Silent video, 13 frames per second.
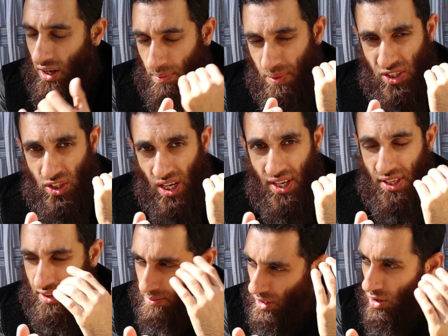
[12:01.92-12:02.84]
I mentioned the
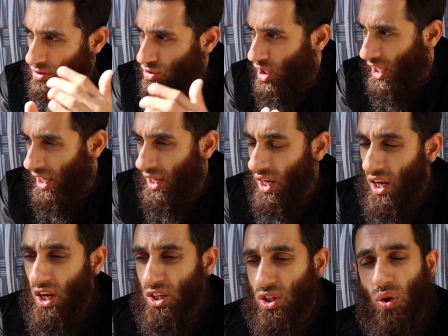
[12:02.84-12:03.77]
hadith number, go check it.
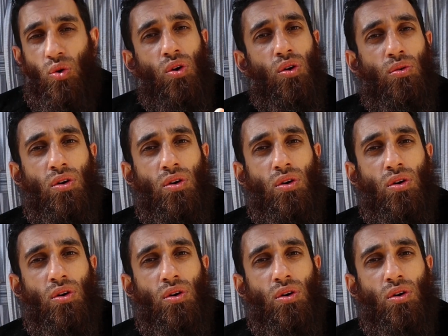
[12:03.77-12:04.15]
So,